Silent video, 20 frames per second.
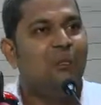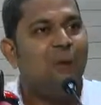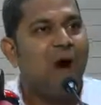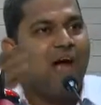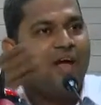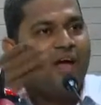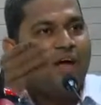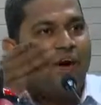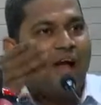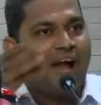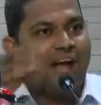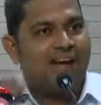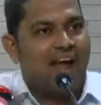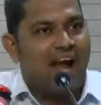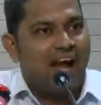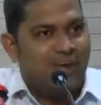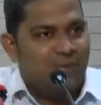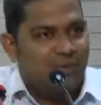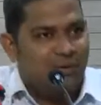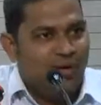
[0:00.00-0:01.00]
Why you are
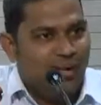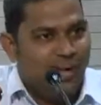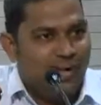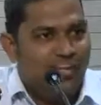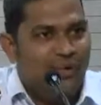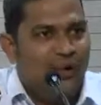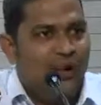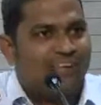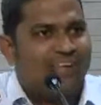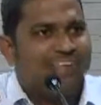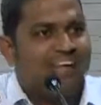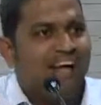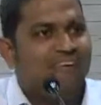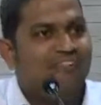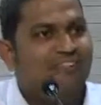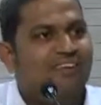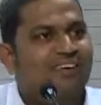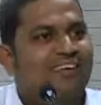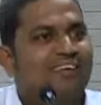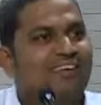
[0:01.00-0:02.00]
trying to link
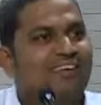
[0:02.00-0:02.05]
yourself?